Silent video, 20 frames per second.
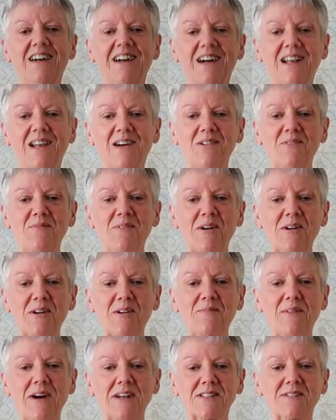Hello and
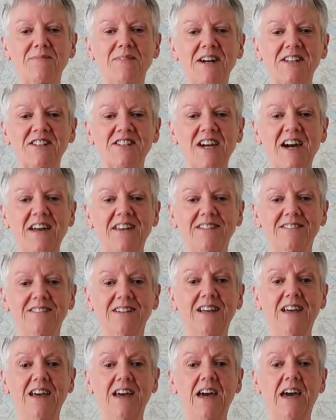welcome back to my channel.
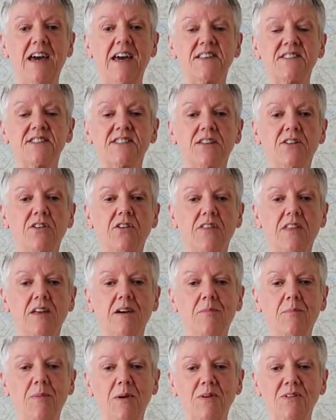It's
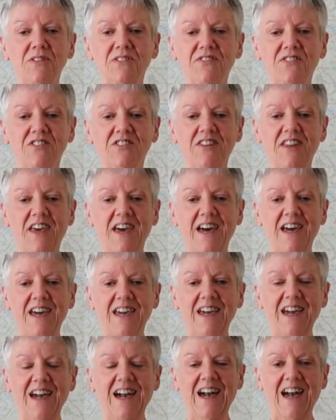another beautiful day.